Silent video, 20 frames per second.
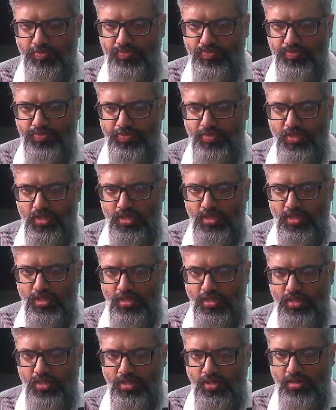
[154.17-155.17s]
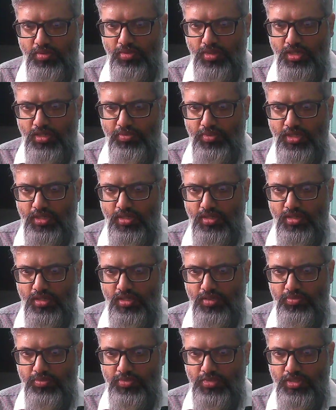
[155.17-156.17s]
Reading form data using
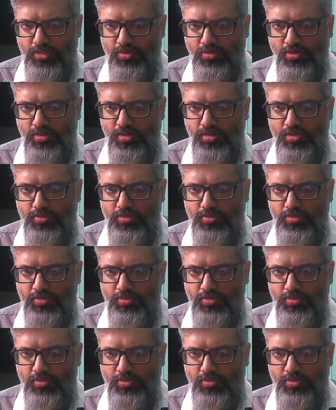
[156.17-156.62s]
JSP.